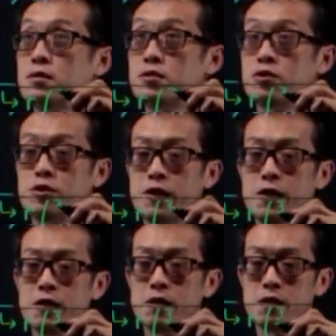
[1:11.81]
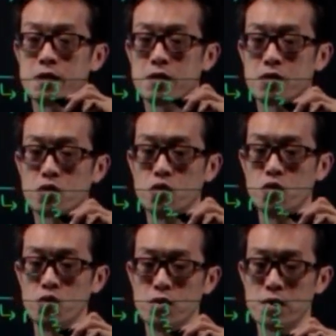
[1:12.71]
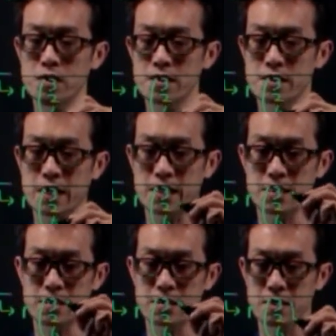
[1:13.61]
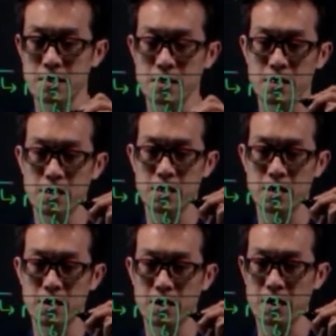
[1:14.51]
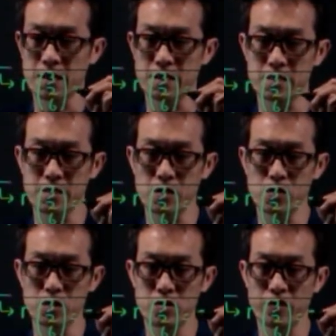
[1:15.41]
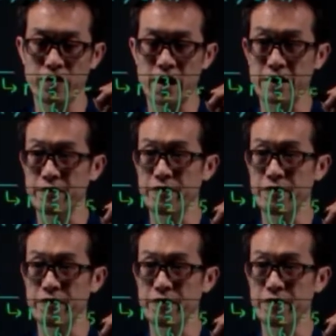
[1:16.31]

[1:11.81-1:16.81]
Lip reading: 3, 2, 6 and is equals to 5.